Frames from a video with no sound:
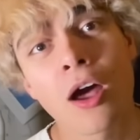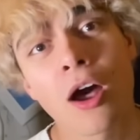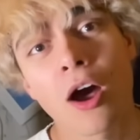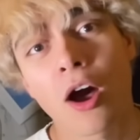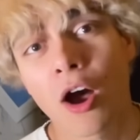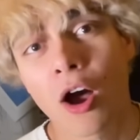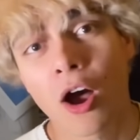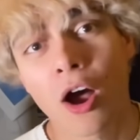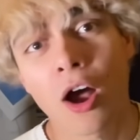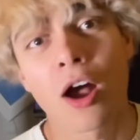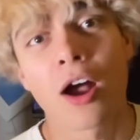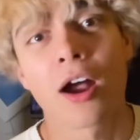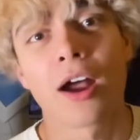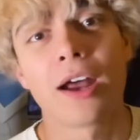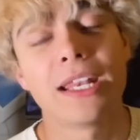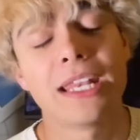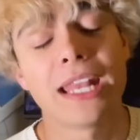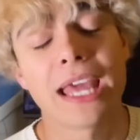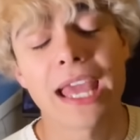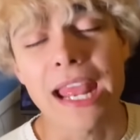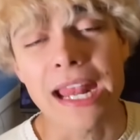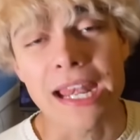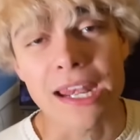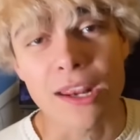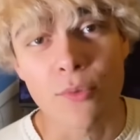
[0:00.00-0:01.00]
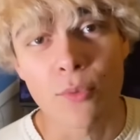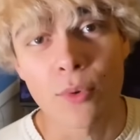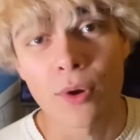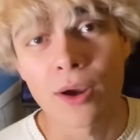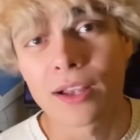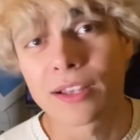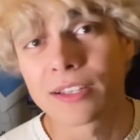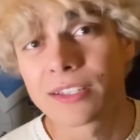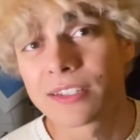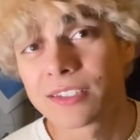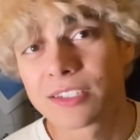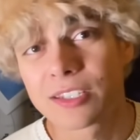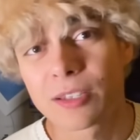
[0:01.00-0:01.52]
on
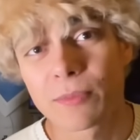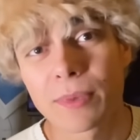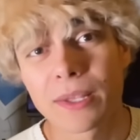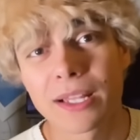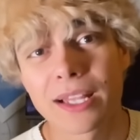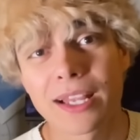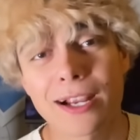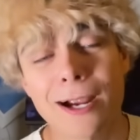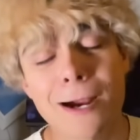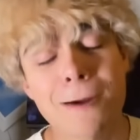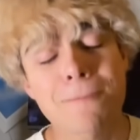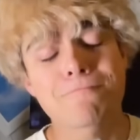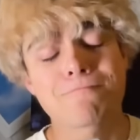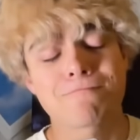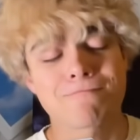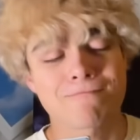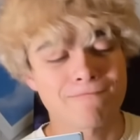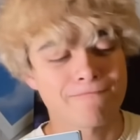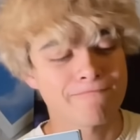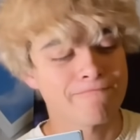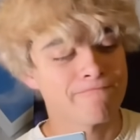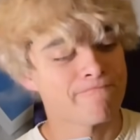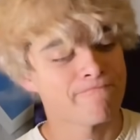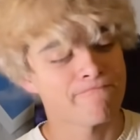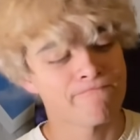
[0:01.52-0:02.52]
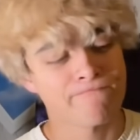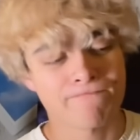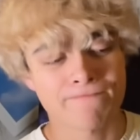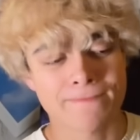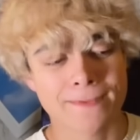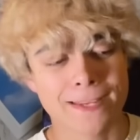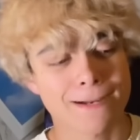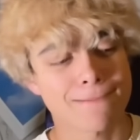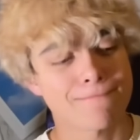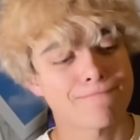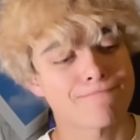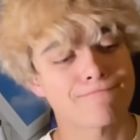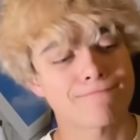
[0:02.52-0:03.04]
anyone to be like, oh,
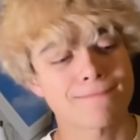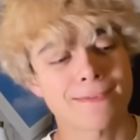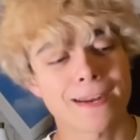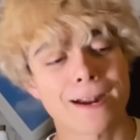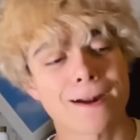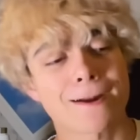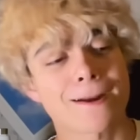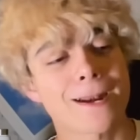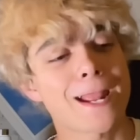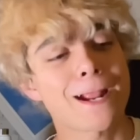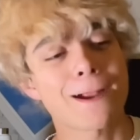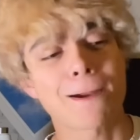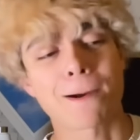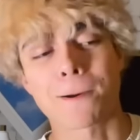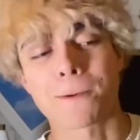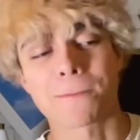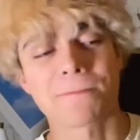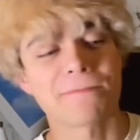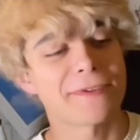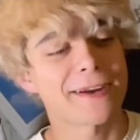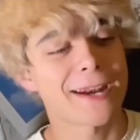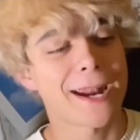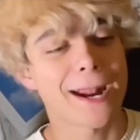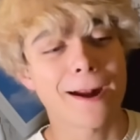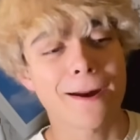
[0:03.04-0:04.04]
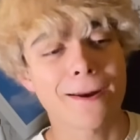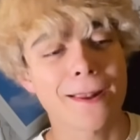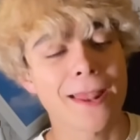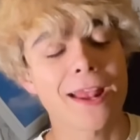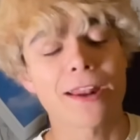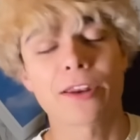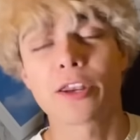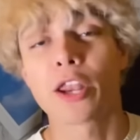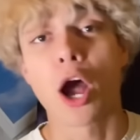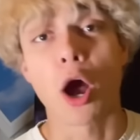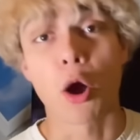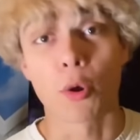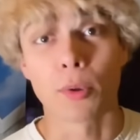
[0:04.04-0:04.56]
there they go.
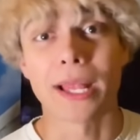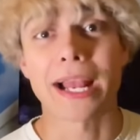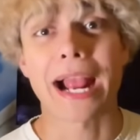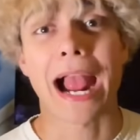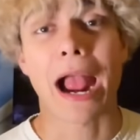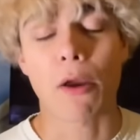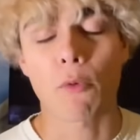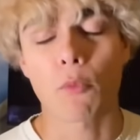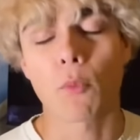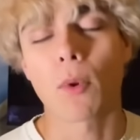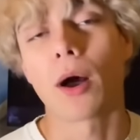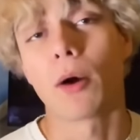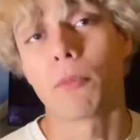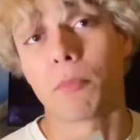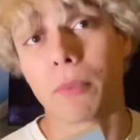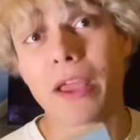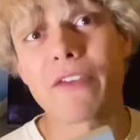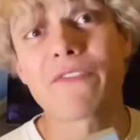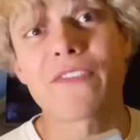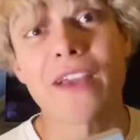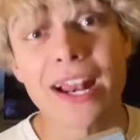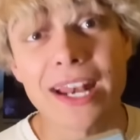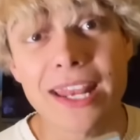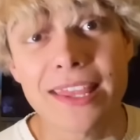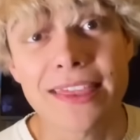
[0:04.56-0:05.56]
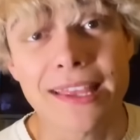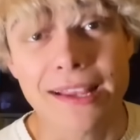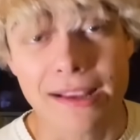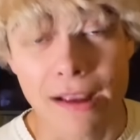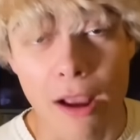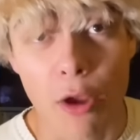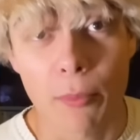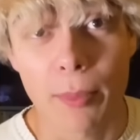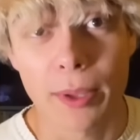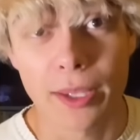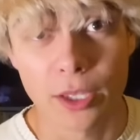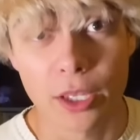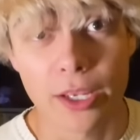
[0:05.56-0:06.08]
No, like, well, if anything,
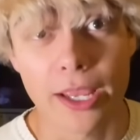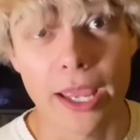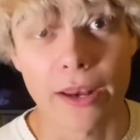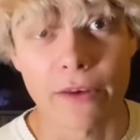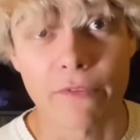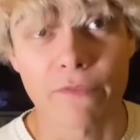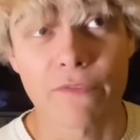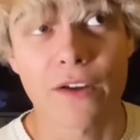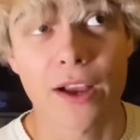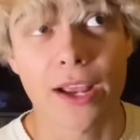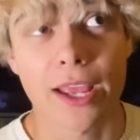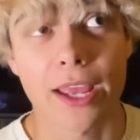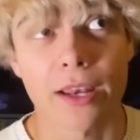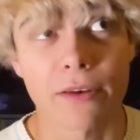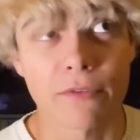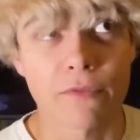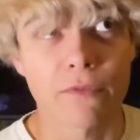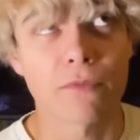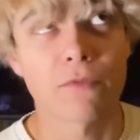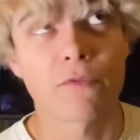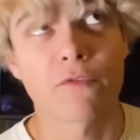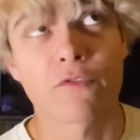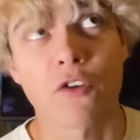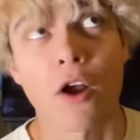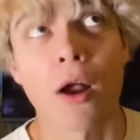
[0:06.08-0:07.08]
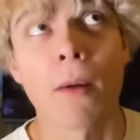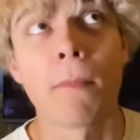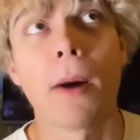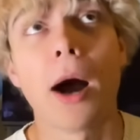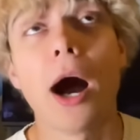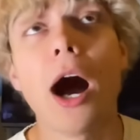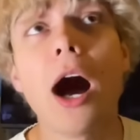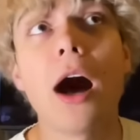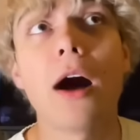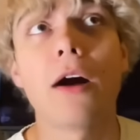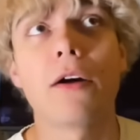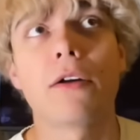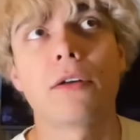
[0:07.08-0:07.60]
I'll be looking fucking from
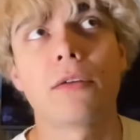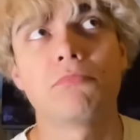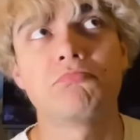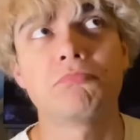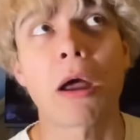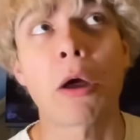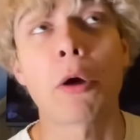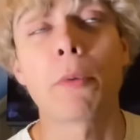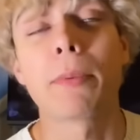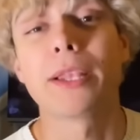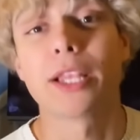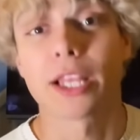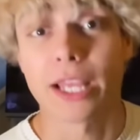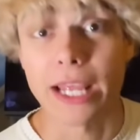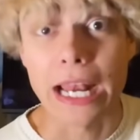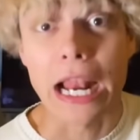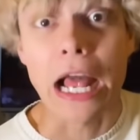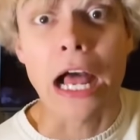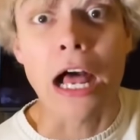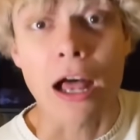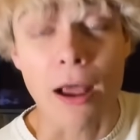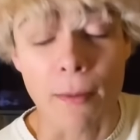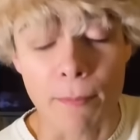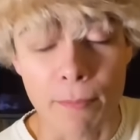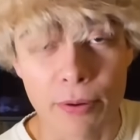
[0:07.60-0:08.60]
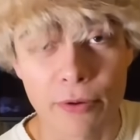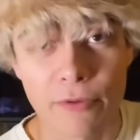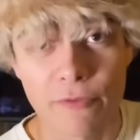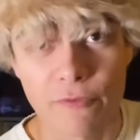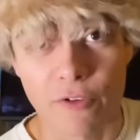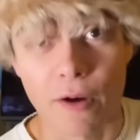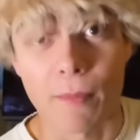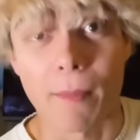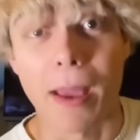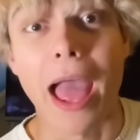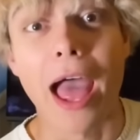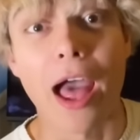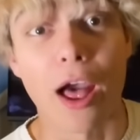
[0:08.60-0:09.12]
up. I'll be looking up
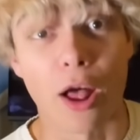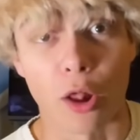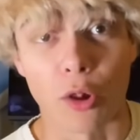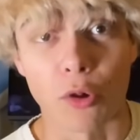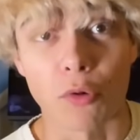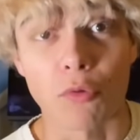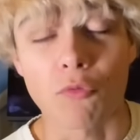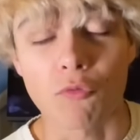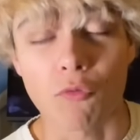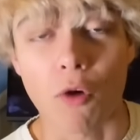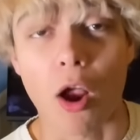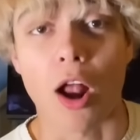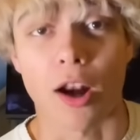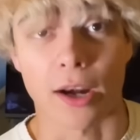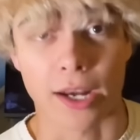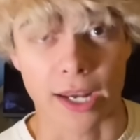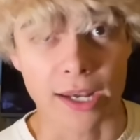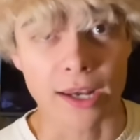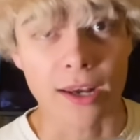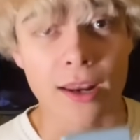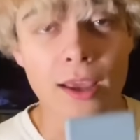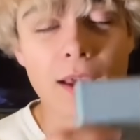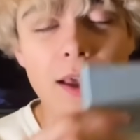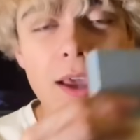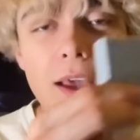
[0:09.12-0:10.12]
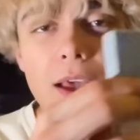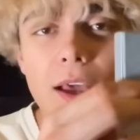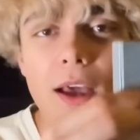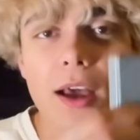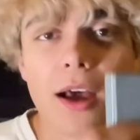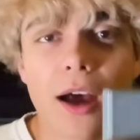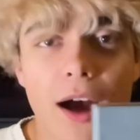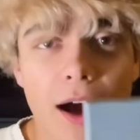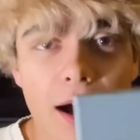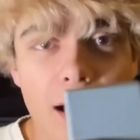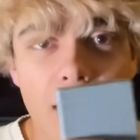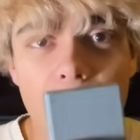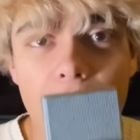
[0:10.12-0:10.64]
from hell, rotting.
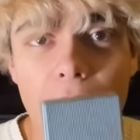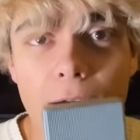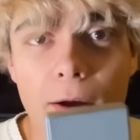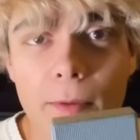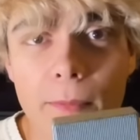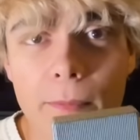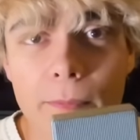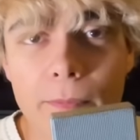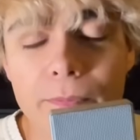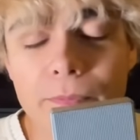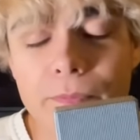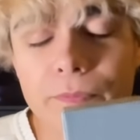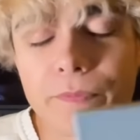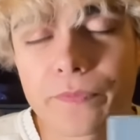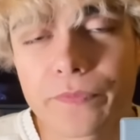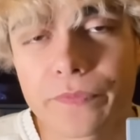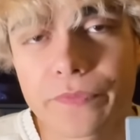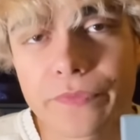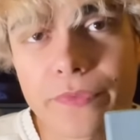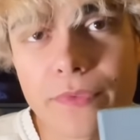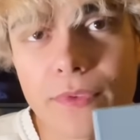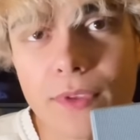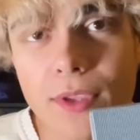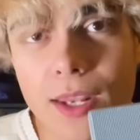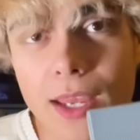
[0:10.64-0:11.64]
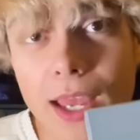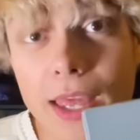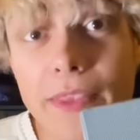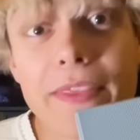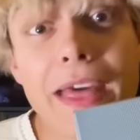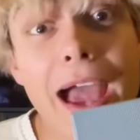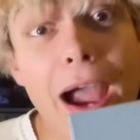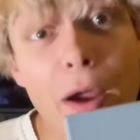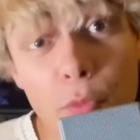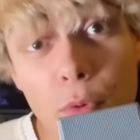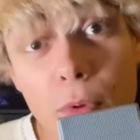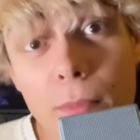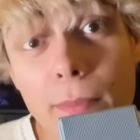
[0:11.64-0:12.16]
And
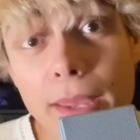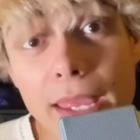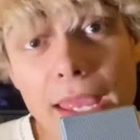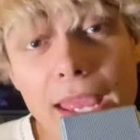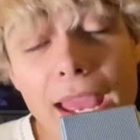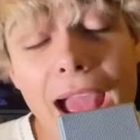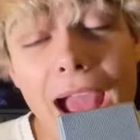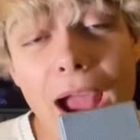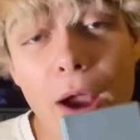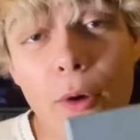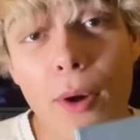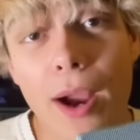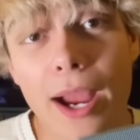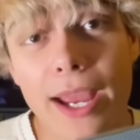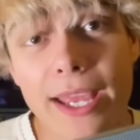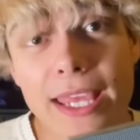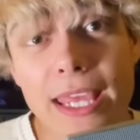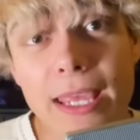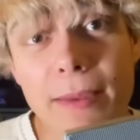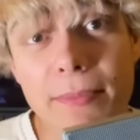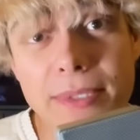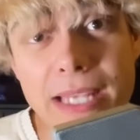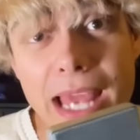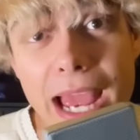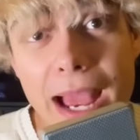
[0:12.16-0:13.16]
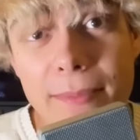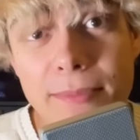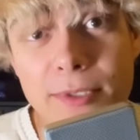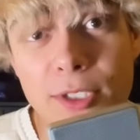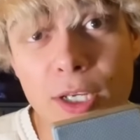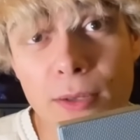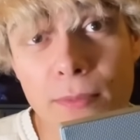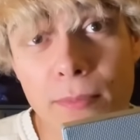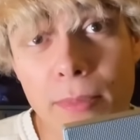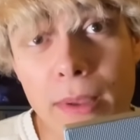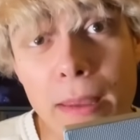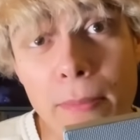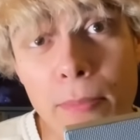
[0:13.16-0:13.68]
that will be how I keep tabs
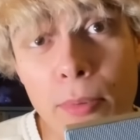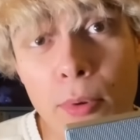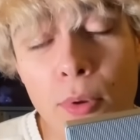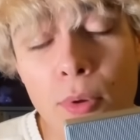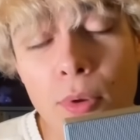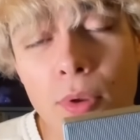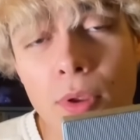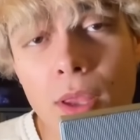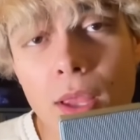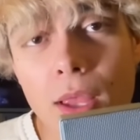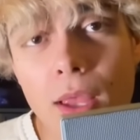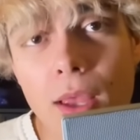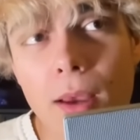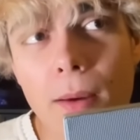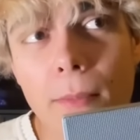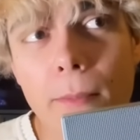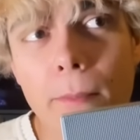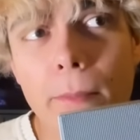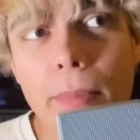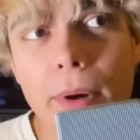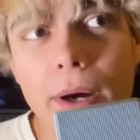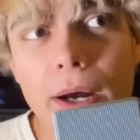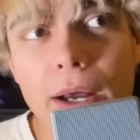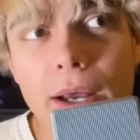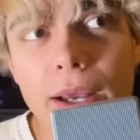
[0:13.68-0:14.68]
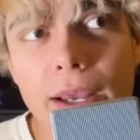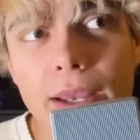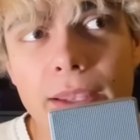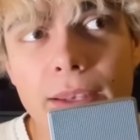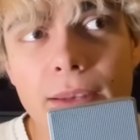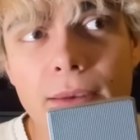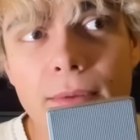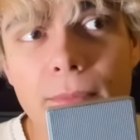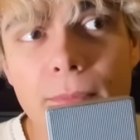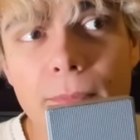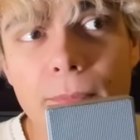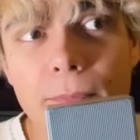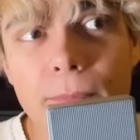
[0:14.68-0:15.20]
on people.
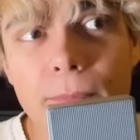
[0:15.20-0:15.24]
But,